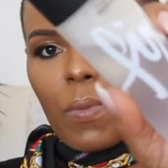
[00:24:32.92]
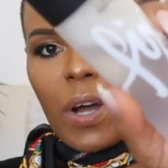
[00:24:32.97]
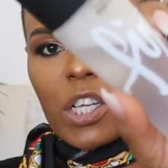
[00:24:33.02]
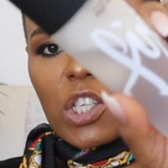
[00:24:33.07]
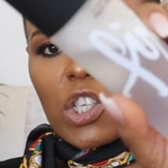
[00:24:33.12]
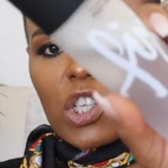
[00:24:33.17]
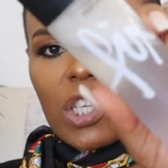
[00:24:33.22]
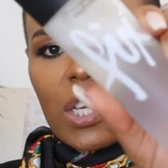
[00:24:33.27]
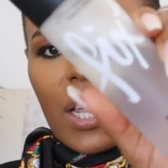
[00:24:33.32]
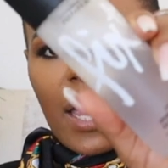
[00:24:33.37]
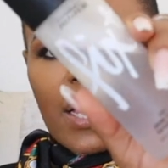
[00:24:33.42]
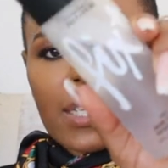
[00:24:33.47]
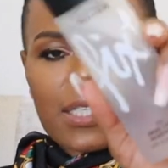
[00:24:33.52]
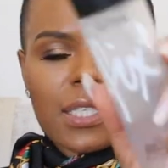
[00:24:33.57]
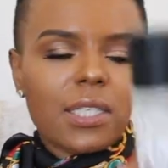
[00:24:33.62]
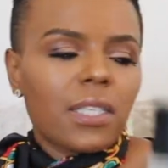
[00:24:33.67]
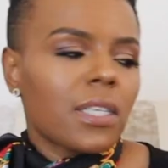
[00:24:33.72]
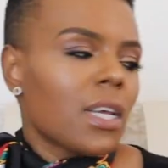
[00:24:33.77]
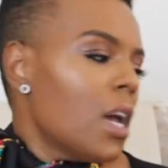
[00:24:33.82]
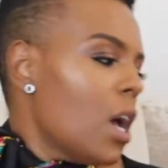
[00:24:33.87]
much.
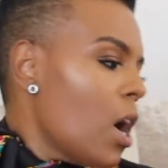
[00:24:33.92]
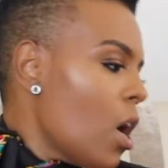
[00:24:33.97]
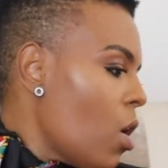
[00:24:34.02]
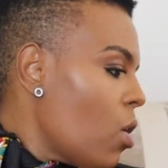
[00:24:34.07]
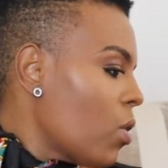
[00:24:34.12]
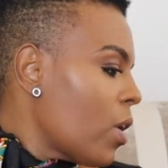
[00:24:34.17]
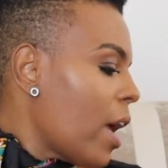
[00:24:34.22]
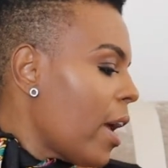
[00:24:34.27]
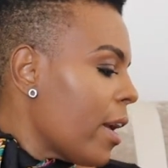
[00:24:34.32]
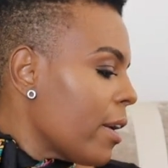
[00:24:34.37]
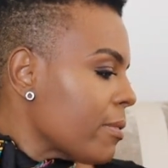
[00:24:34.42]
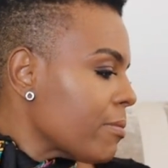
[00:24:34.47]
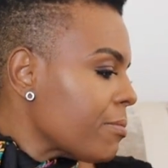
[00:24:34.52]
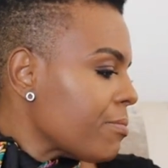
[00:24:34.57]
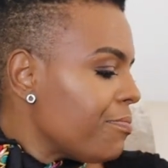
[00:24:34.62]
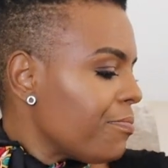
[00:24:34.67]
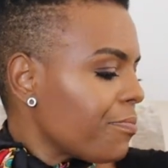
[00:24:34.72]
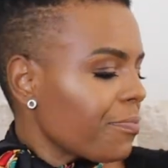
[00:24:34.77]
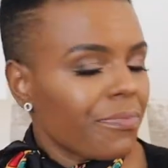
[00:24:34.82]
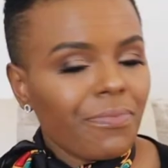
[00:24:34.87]
Yes. Okay.
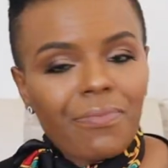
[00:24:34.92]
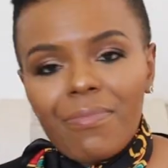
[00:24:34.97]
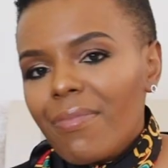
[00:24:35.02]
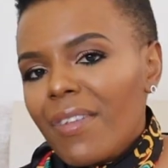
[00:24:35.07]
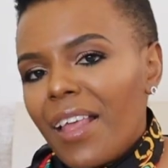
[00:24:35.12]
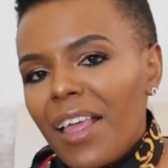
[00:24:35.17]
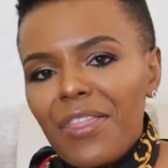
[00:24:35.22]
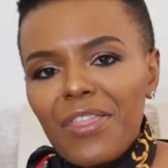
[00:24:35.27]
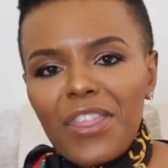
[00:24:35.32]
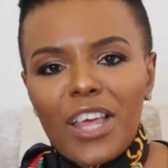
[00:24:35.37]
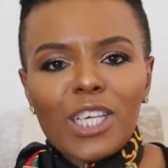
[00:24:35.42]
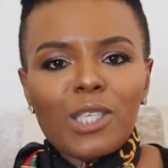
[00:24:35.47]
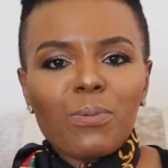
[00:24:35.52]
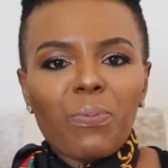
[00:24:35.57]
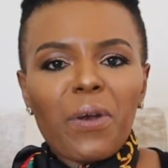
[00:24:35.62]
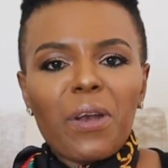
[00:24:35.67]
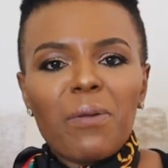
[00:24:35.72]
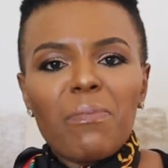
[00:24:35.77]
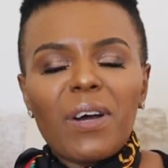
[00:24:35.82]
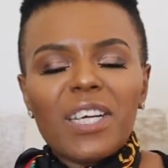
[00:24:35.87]
That's
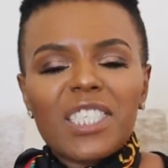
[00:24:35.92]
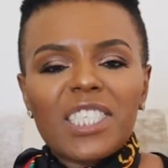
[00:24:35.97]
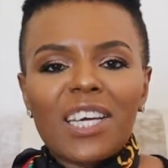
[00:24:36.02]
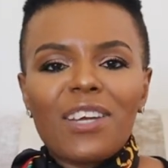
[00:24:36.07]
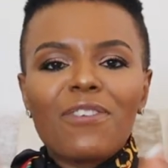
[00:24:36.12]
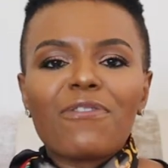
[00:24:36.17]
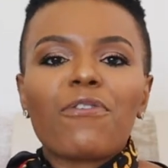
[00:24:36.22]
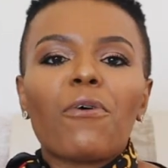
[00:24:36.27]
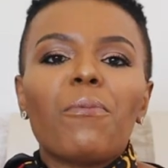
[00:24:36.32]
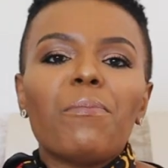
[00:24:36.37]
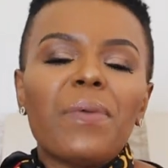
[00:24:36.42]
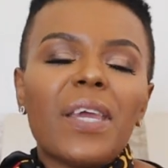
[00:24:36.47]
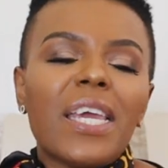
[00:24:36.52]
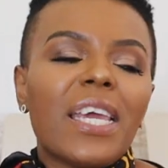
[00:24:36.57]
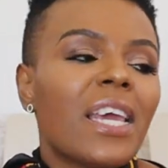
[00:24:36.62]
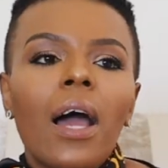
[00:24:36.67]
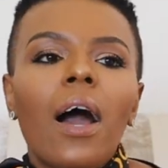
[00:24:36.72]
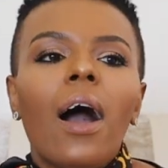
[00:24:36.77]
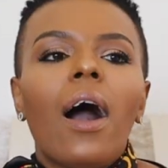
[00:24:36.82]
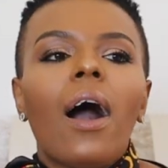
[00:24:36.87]
pretty much it for
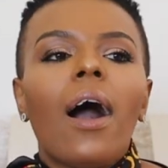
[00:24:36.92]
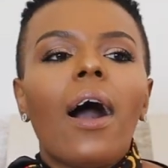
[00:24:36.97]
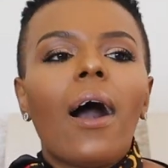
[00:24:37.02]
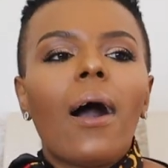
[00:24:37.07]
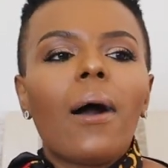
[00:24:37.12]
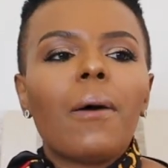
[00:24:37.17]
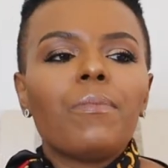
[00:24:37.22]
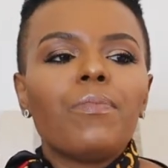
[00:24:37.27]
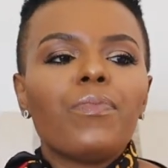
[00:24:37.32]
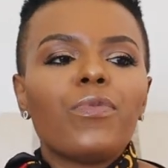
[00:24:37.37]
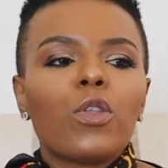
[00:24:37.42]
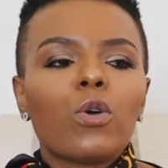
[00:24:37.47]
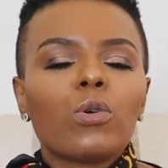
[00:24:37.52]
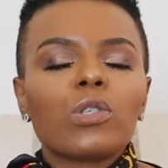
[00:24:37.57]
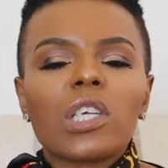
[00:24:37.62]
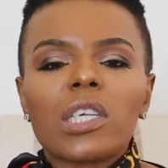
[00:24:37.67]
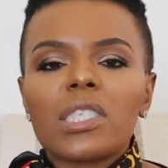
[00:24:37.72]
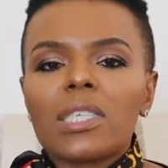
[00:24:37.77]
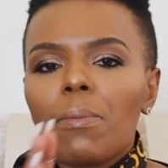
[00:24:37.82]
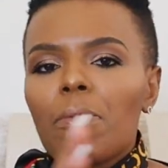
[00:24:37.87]
me.
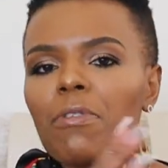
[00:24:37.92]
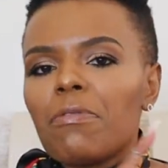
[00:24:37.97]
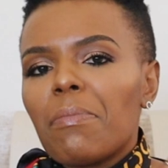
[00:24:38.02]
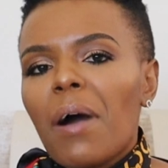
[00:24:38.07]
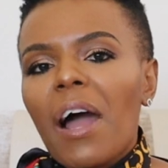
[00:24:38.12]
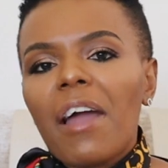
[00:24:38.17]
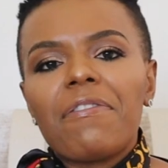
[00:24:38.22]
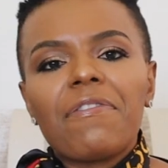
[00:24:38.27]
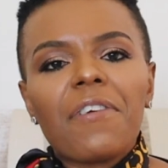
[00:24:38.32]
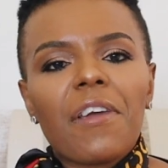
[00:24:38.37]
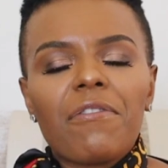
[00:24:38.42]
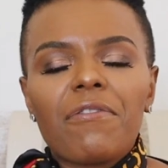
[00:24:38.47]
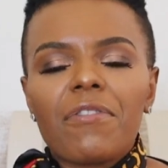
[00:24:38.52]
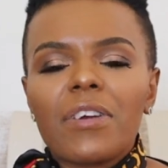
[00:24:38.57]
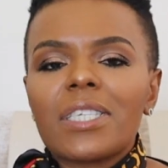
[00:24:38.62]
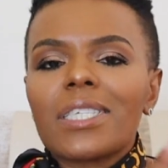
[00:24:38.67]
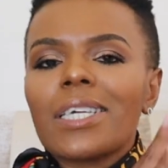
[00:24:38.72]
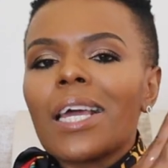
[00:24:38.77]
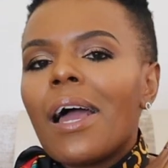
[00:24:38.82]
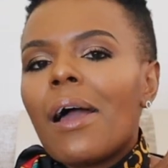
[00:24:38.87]
Those are some of my
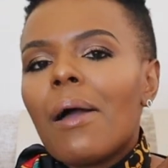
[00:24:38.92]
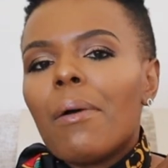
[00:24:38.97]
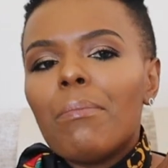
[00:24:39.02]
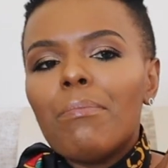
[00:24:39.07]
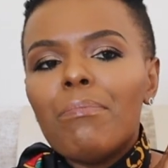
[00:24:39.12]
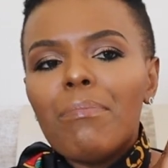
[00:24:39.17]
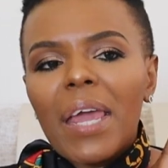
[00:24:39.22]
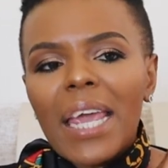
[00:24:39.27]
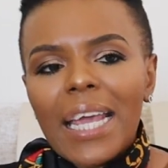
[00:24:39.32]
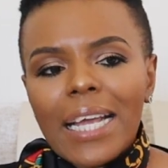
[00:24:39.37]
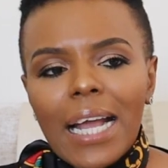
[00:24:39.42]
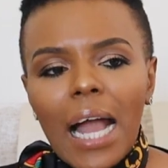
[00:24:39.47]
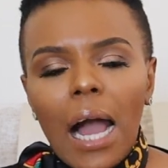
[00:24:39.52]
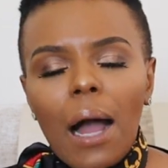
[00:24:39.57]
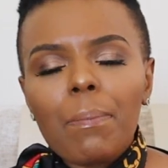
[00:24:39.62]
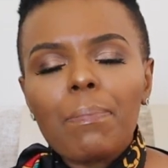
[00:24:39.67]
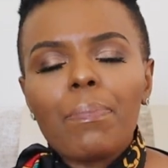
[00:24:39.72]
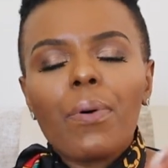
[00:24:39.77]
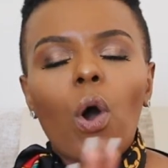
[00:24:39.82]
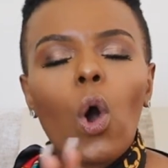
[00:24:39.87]
favorite
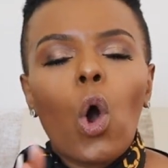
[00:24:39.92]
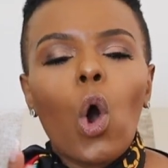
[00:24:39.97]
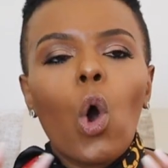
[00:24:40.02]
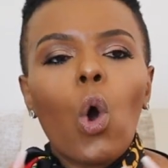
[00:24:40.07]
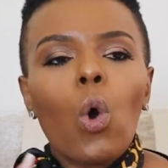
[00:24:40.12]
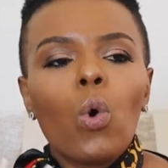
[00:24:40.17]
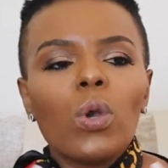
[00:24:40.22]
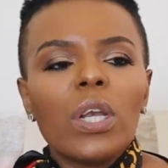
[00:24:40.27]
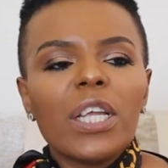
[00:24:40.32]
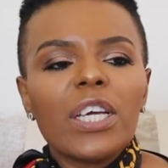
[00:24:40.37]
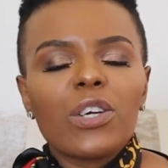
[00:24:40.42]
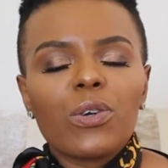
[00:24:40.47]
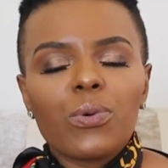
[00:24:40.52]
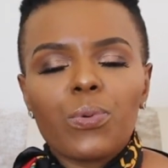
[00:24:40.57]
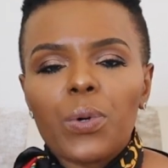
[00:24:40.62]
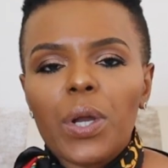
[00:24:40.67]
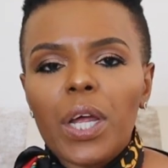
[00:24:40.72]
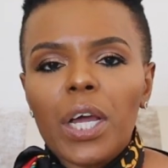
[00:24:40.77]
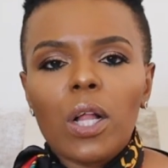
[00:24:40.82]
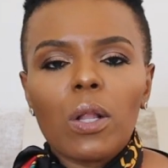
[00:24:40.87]
makeup holy
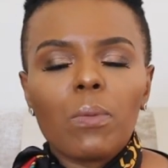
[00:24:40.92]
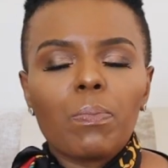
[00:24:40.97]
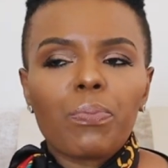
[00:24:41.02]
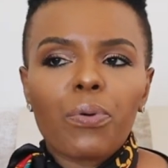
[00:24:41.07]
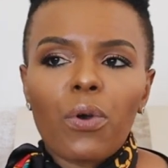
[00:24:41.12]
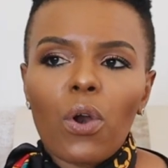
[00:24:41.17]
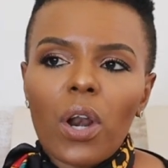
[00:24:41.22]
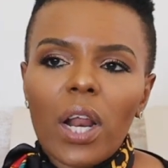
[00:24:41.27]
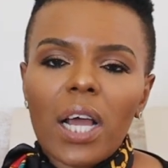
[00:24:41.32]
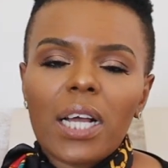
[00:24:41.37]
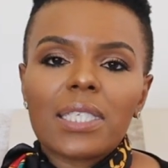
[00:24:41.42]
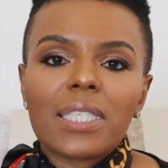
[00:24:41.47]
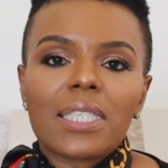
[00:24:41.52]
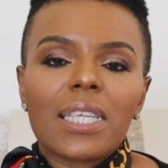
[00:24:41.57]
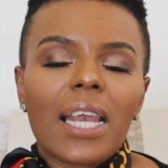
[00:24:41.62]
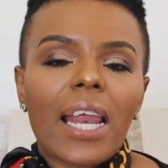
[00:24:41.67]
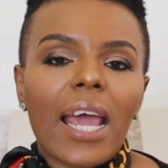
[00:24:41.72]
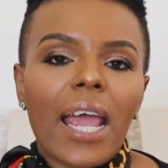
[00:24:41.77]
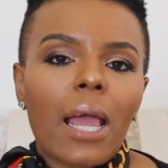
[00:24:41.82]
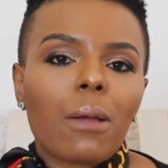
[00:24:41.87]
grail products
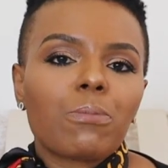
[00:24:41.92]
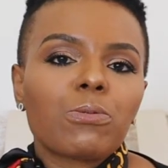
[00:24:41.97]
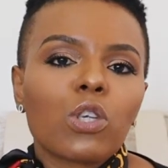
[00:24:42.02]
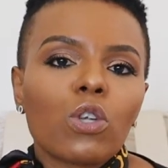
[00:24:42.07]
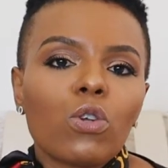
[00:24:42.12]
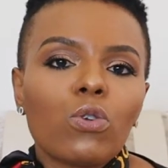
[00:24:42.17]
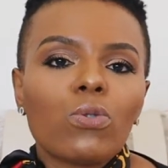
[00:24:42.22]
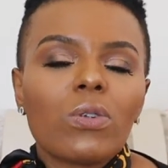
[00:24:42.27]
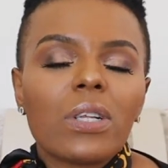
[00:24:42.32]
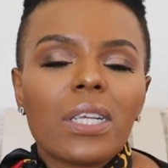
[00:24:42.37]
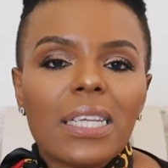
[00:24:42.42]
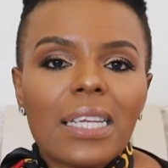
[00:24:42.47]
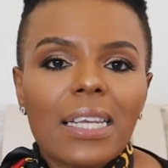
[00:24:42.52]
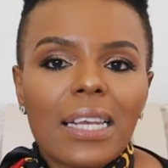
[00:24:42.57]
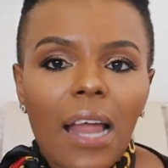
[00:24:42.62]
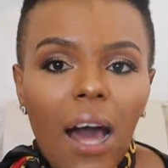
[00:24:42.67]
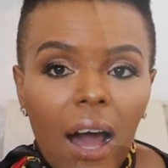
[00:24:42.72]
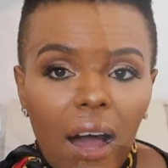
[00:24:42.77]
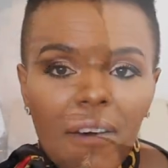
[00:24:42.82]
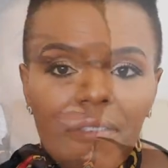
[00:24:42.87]
that I absolutely
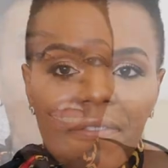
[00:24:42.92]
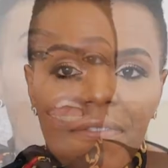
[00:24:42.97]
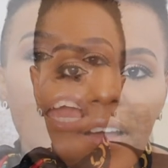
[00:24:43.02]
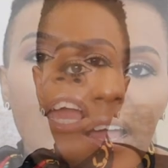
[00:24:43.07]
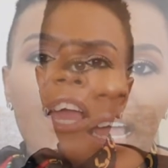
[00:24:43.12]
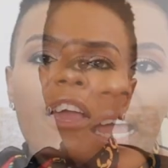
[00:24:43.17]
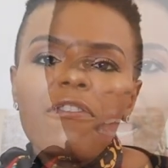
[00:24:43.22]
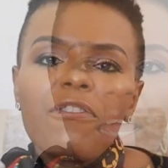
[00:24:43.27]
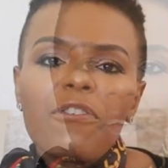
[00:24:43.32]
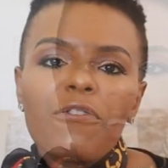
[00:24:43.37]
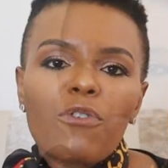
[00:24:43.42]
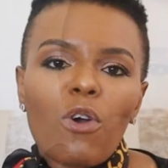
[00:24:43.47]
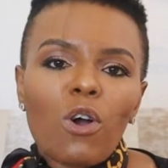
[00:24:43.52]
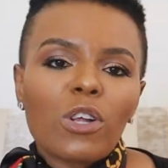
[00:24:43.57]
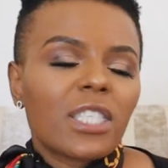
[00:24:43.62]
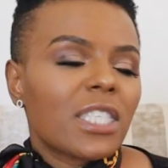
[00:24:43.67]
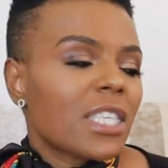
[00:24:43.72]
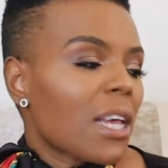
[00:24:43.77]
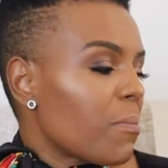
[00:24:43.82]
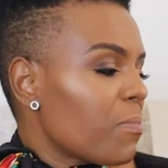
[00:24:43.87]
love. If you've
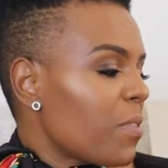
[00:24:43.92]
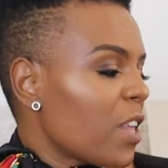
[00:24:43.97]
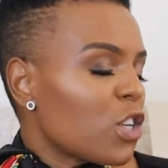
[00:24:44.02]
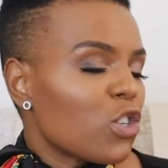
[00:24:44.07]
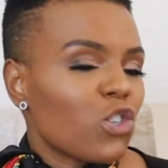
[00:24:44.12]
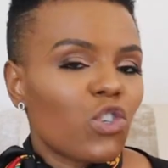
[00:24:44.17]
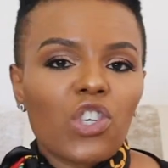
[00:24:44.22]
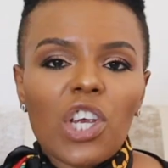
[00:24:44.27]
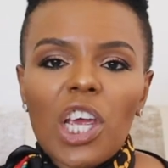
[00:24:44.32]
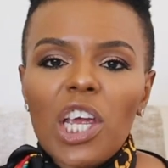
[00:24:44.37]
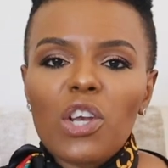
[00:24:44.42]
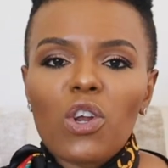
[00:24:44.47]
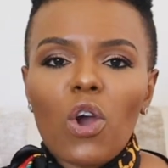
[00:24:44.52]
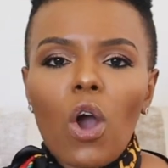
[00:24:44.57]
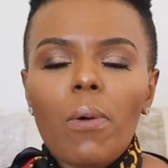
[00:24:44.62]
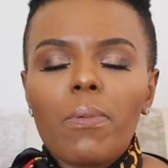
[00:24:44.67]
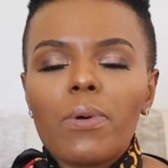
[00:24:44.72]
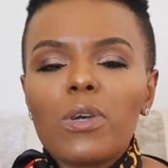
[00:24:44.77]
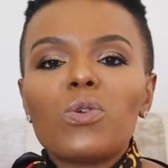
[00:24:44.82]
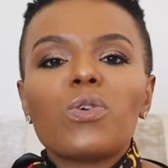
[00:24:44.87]
got some that you share in
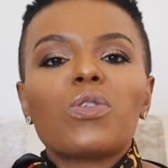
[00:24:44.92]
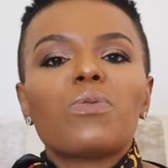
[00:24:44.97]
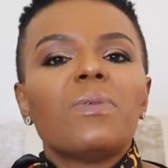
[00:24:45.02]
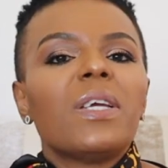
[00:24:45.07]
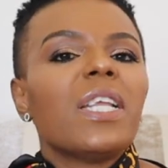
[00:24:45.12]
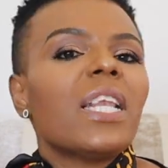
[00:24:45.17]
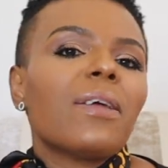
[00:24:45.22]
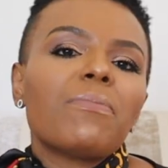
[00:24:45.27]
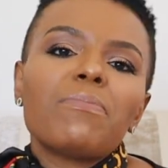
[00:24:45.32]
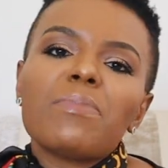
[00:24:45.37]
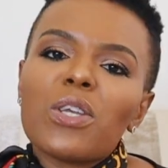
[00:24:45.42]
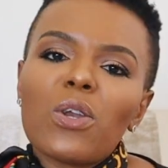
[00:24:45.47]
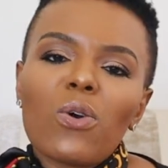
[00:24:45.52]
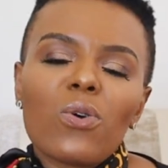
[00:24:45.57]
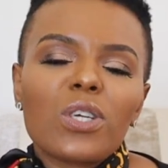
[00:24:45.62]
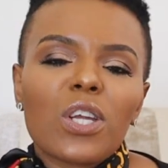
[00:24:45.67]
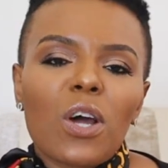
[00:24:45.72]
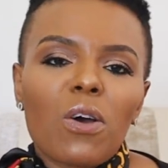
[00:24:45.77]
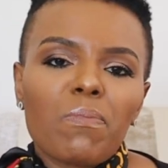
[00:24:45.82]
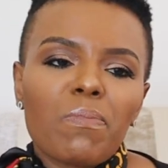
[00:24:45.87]
common with me, let me
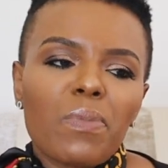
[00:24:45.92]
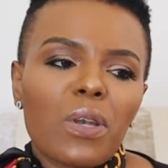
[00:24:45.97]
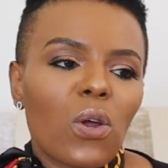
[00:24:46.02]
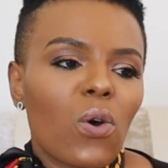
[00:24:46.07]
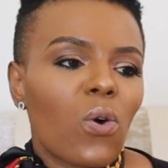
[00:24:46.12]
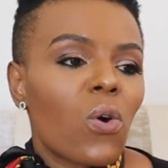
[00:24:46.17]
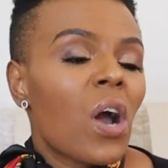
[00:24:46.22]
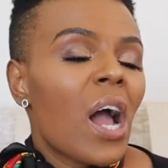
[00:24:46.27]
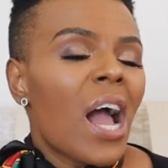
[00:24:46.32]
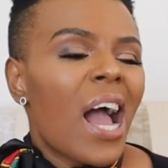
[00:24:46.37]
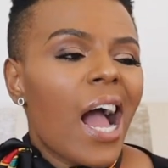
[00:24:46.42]
know down below.